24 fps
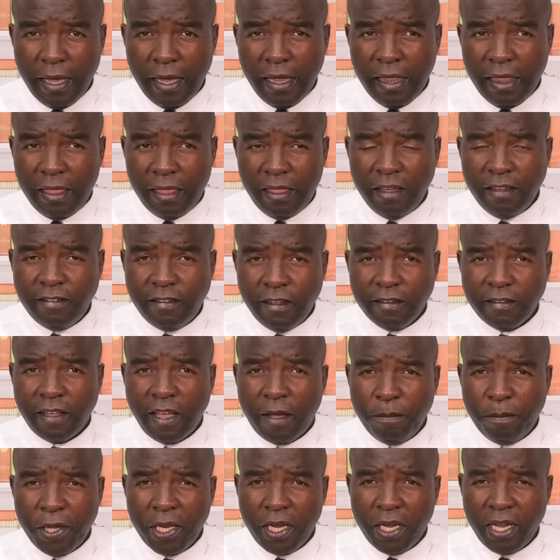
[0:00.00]
This is
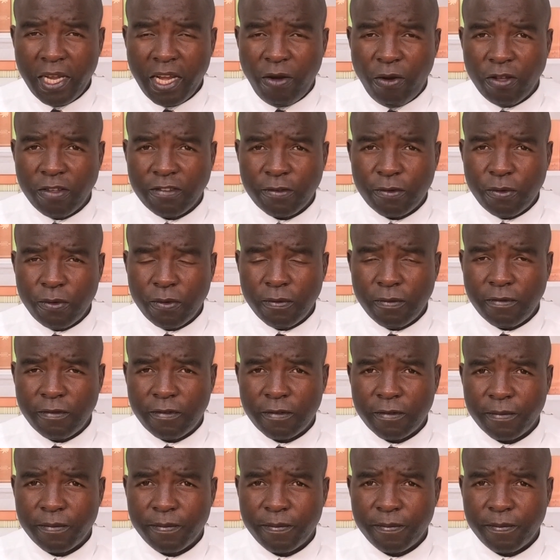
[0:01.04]
happening in our
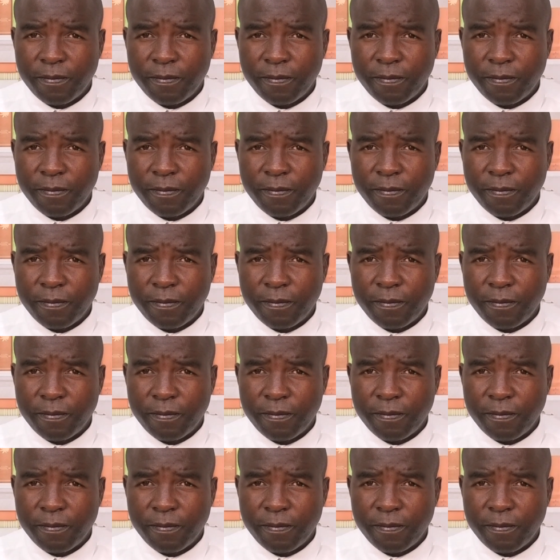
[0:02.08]
schools.